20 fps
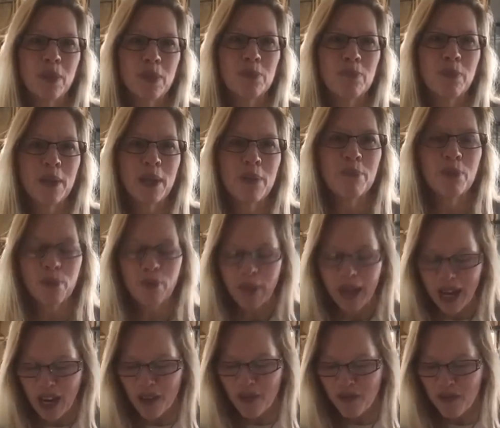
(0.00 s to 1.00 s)
It's being
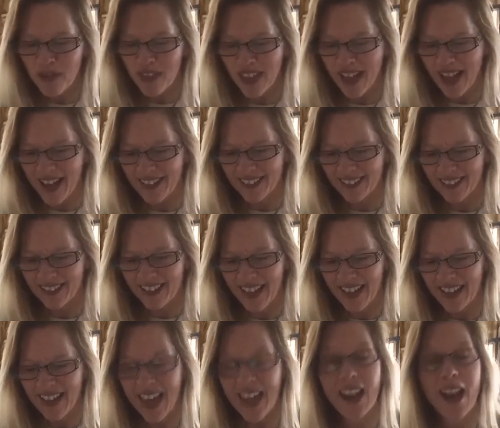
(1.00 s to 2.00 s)
prepared for that.
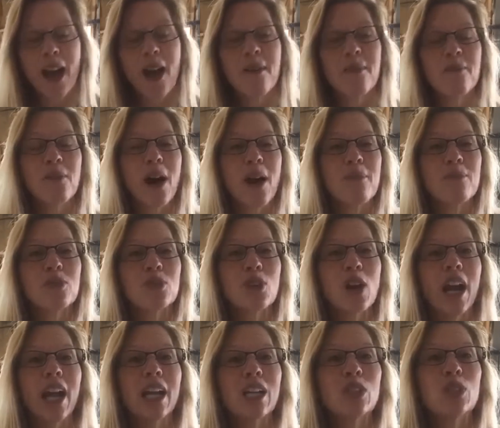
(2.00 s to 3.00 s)
And I'm
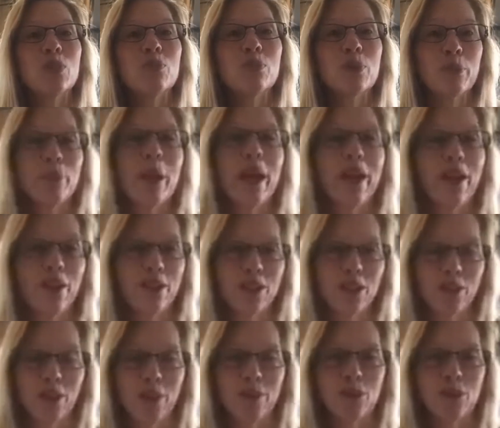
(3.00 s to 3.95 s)
trying to prepare you.